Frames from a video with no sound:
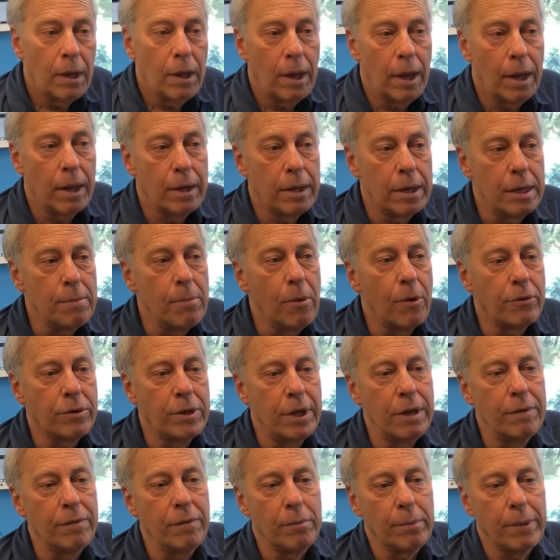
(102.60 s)
And
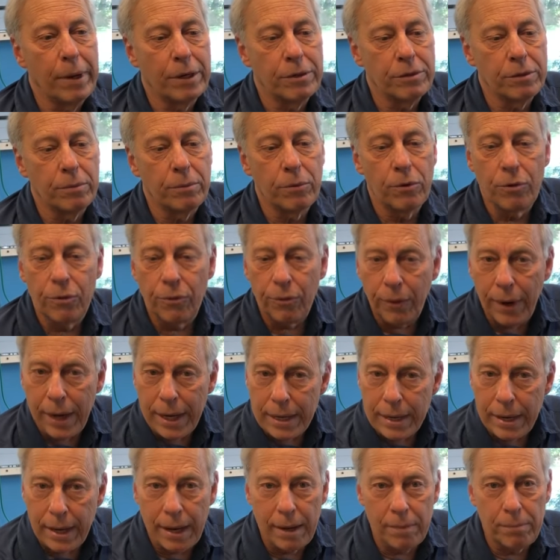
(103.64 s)
Emotiva makes some
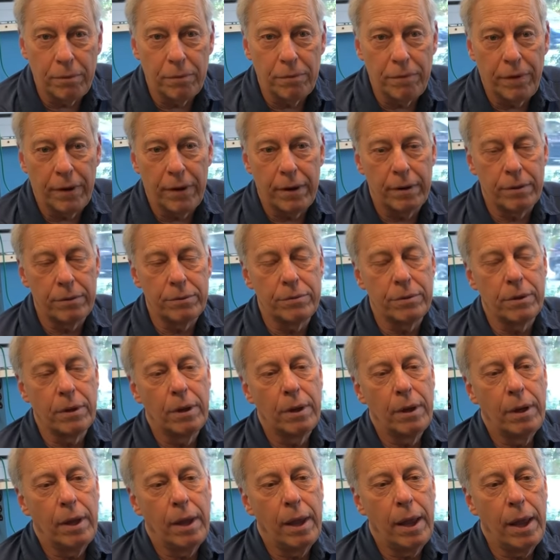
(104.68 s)
great amplifiers.
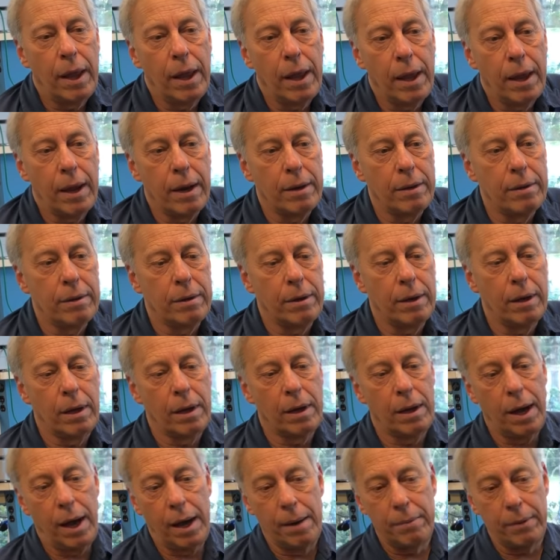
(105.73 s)
And
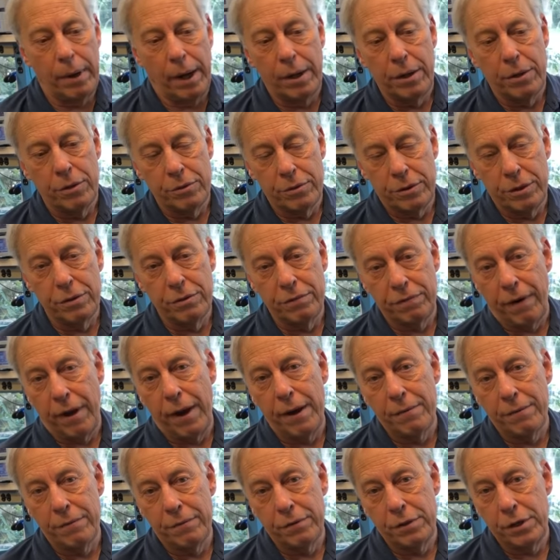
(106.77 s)
uh, I, I, use his
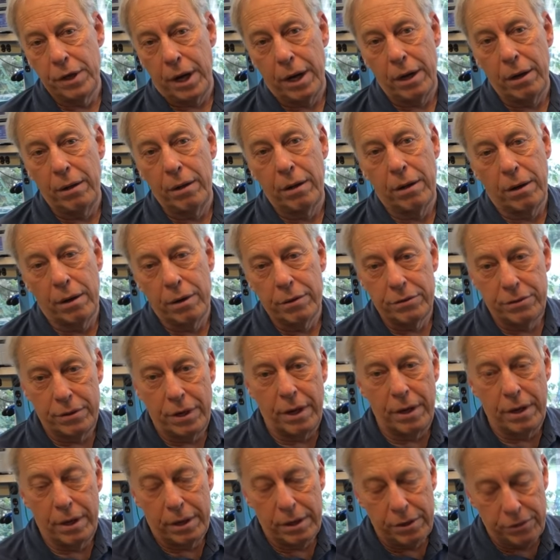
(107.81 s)
5 channel and, our
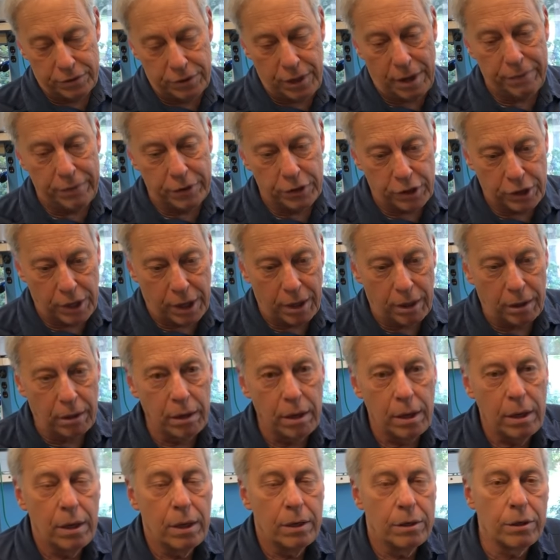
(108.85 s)
and his 7 channel
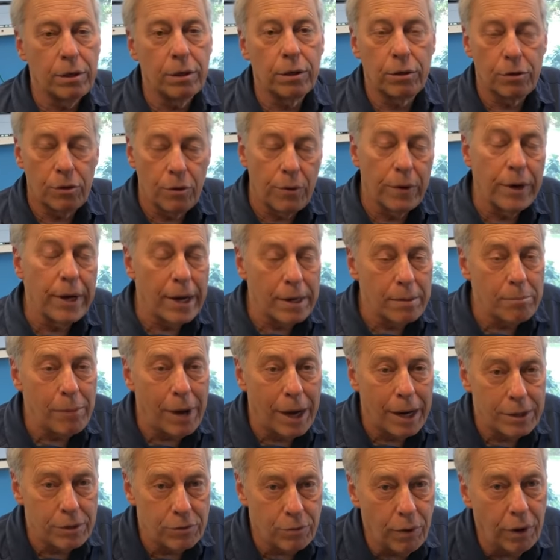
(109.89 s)
to create
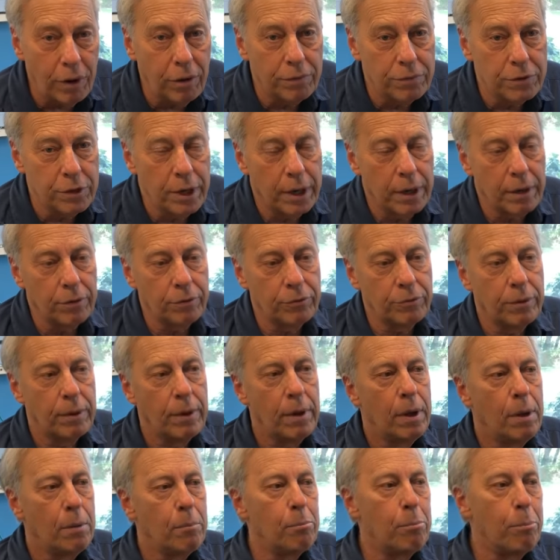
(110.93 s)
my 12 channels.
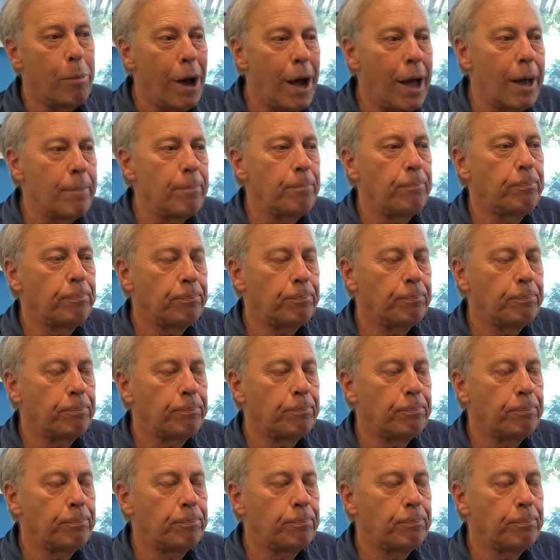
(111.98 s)
But